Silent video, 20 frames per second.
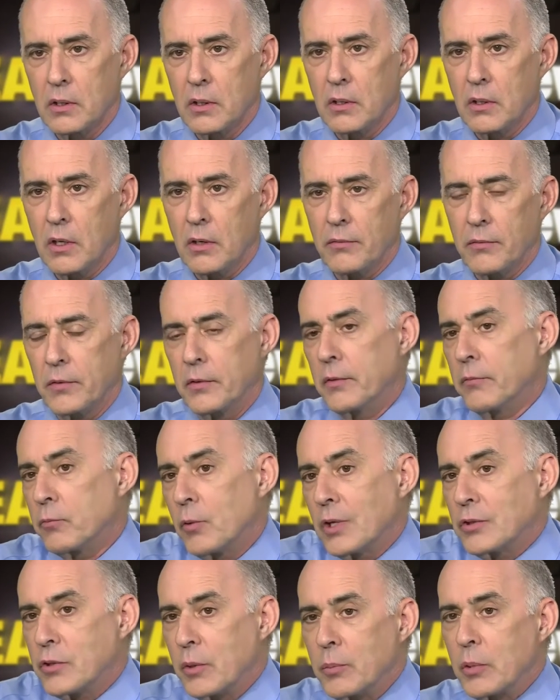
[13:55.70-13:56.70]
of
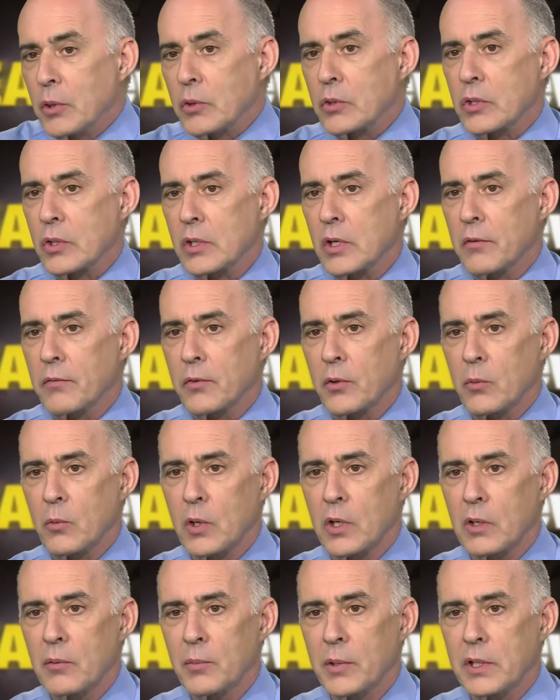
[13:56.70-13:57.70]
retribution, if you
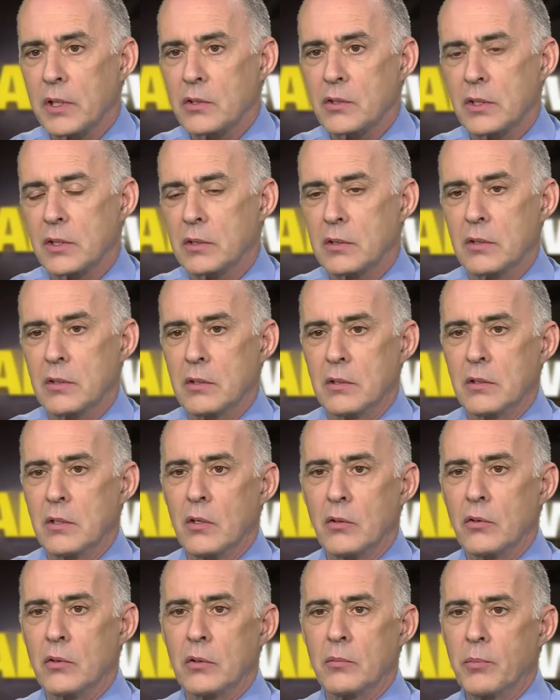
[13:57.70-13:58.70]
will, because
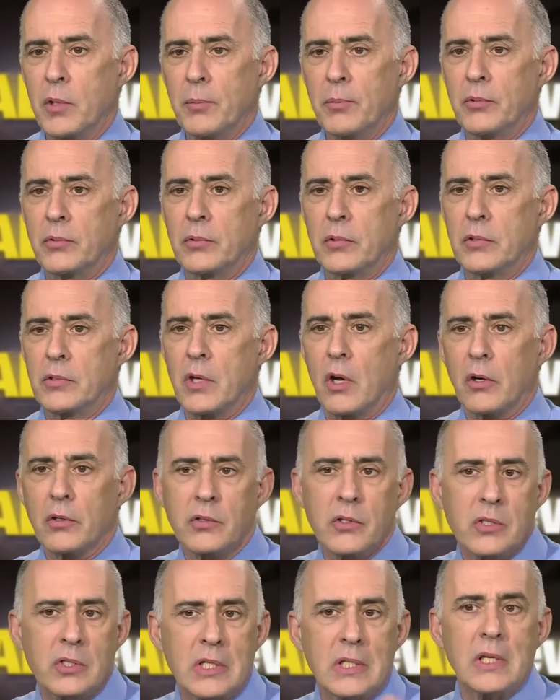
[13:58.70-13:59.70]
it's hard
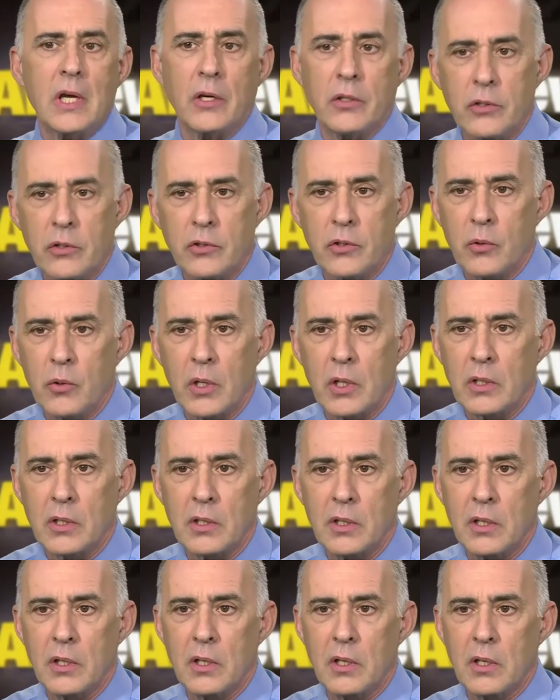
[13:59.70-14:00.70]
to see how you do it
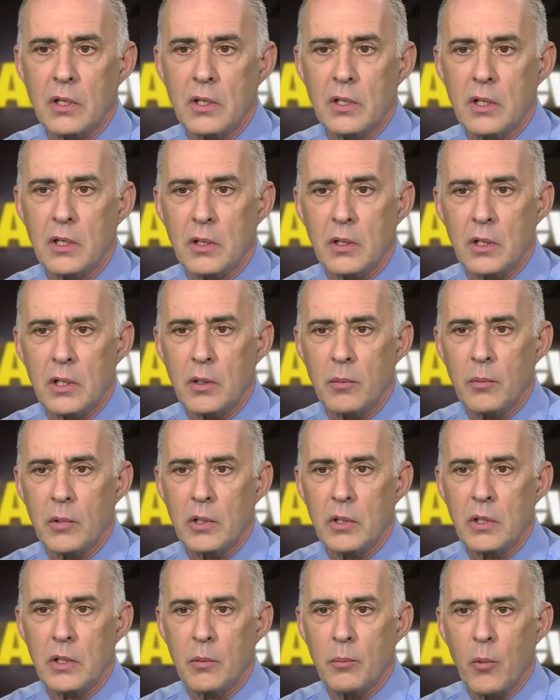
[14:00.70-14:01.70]
in
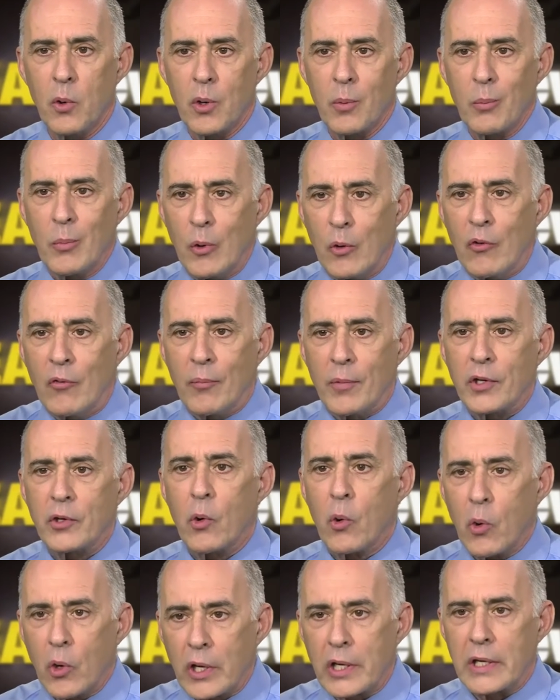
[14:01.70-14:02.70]
a more movement
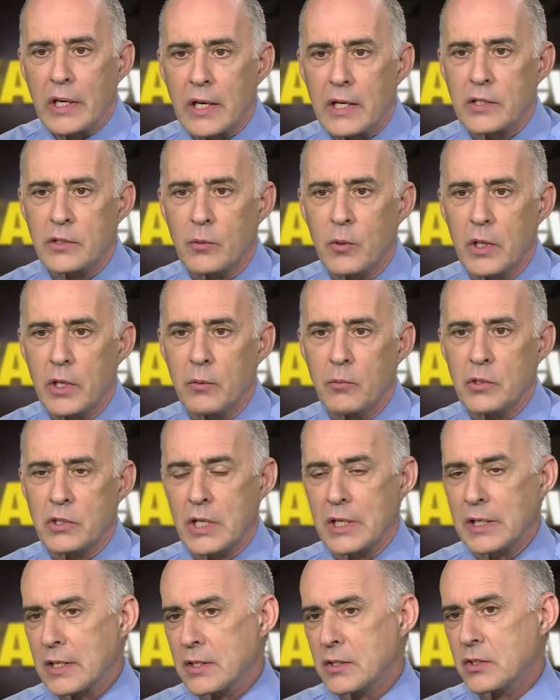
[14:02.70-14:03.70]
organized way, which
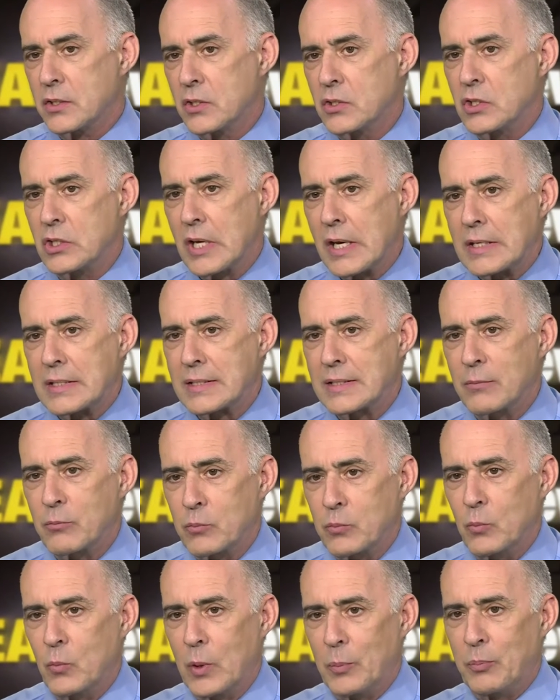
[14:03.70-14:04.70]
I suggests
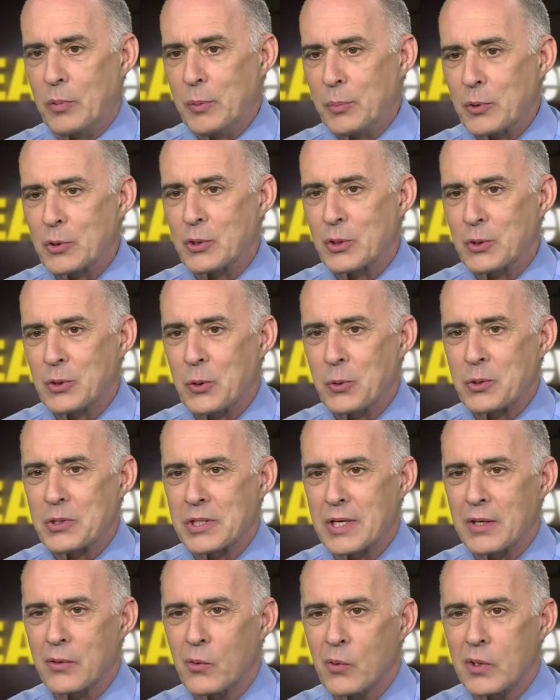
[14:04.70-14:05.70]
what people should do is
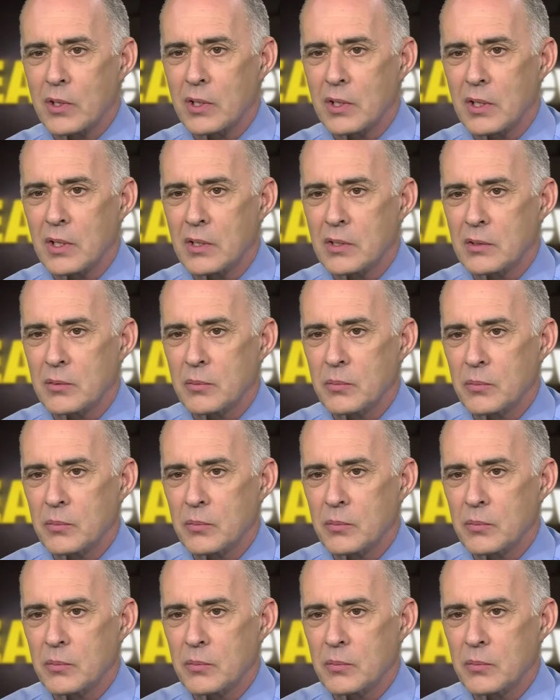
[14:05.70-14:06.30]
get organized.